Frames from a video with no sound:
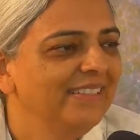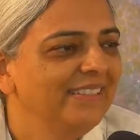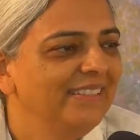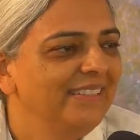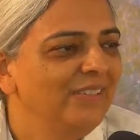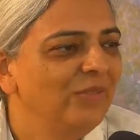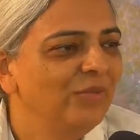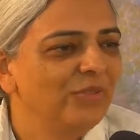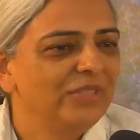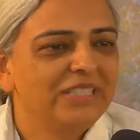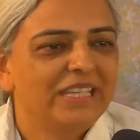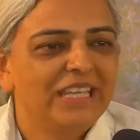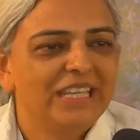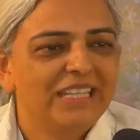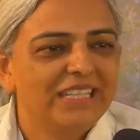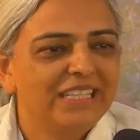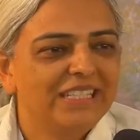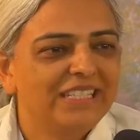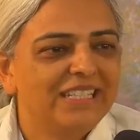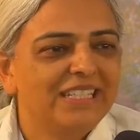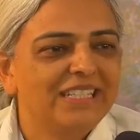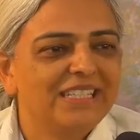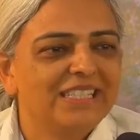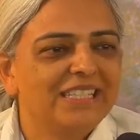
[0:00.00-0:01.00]
You will take
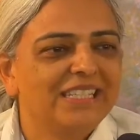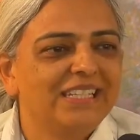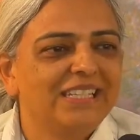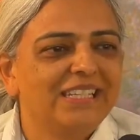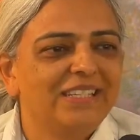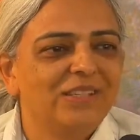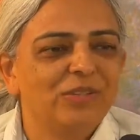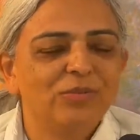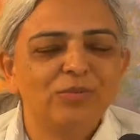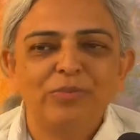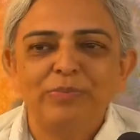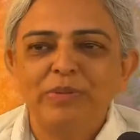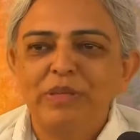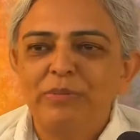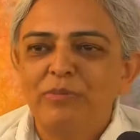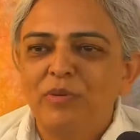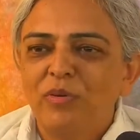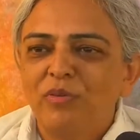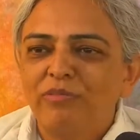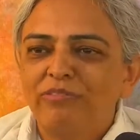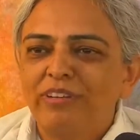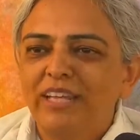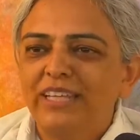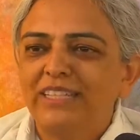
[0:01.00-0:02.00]
it easily. You will be
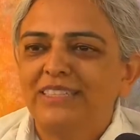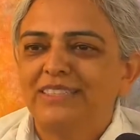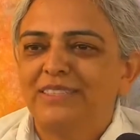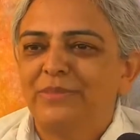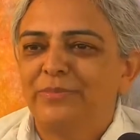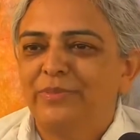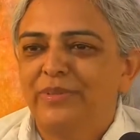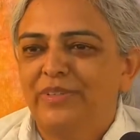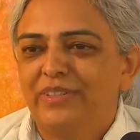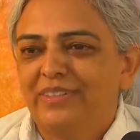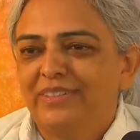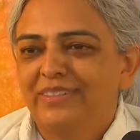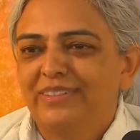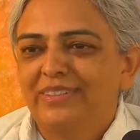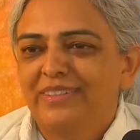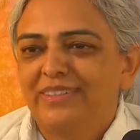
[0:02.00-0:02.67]
more flexible.